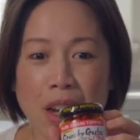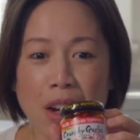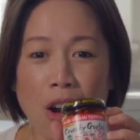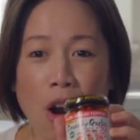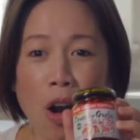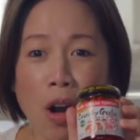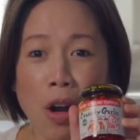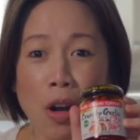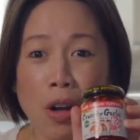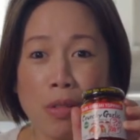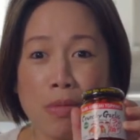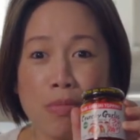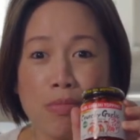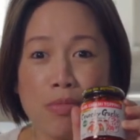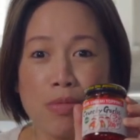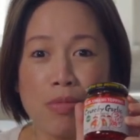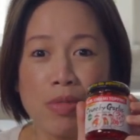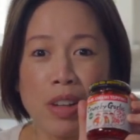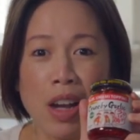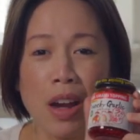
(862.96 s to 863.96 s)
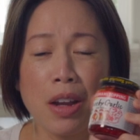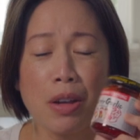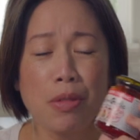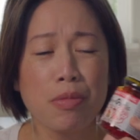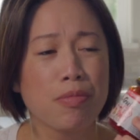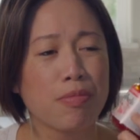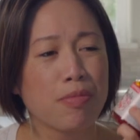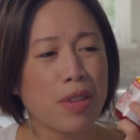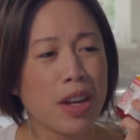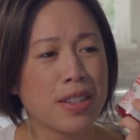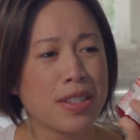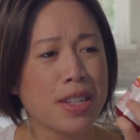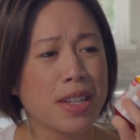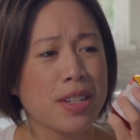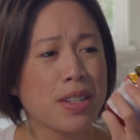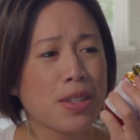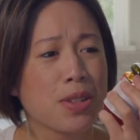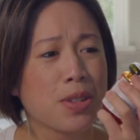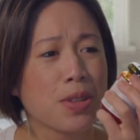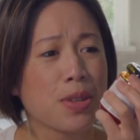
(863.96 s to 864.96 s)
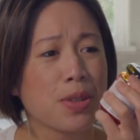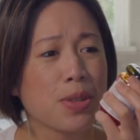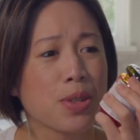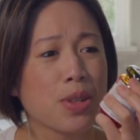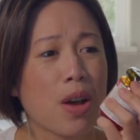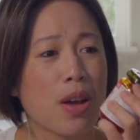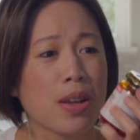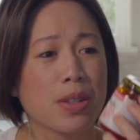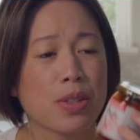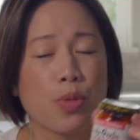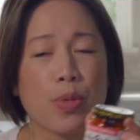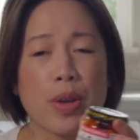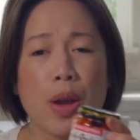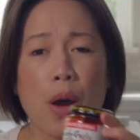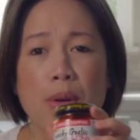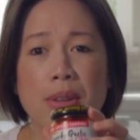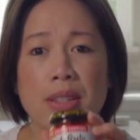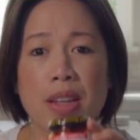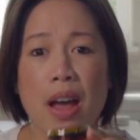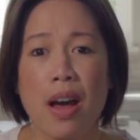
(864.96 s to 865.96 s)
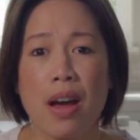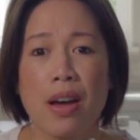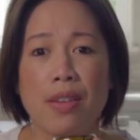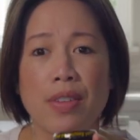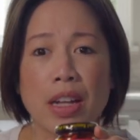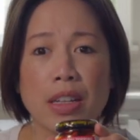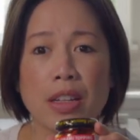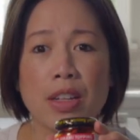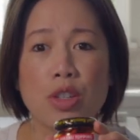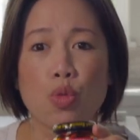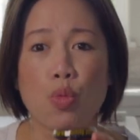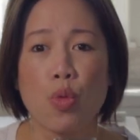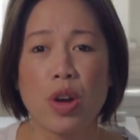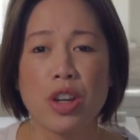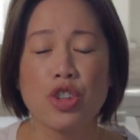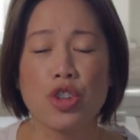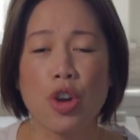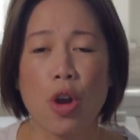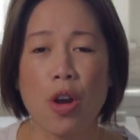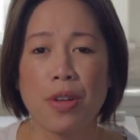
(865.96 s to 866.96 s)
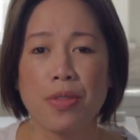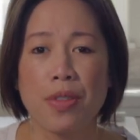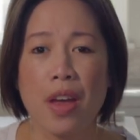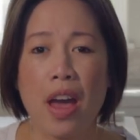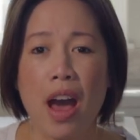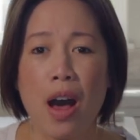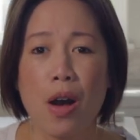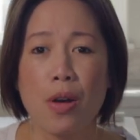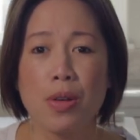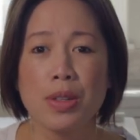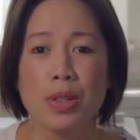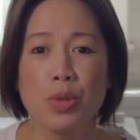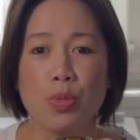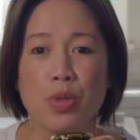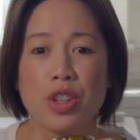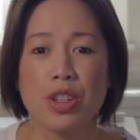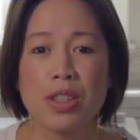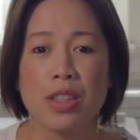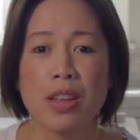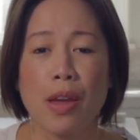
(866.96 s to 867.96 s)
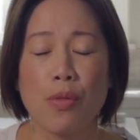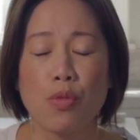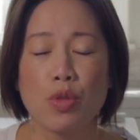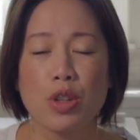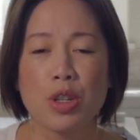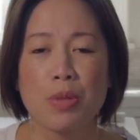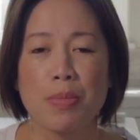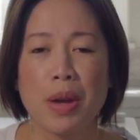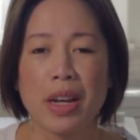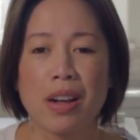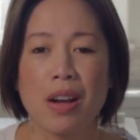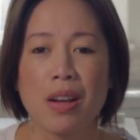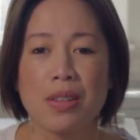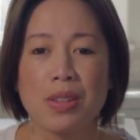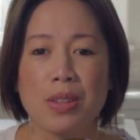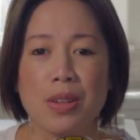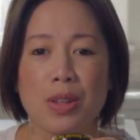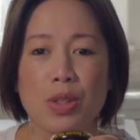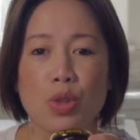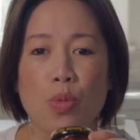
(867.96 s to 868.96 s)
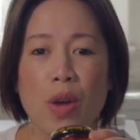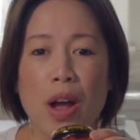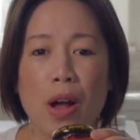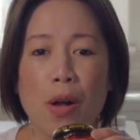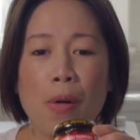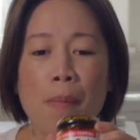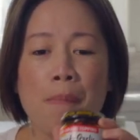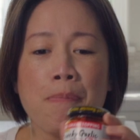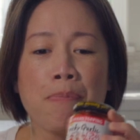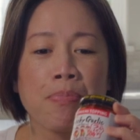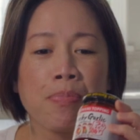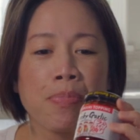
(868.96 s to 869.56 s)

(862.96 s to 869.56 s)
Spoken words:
are kind of addicted to this sauce. So we always have at least one jar in the house. We just gave one to my cousin as well.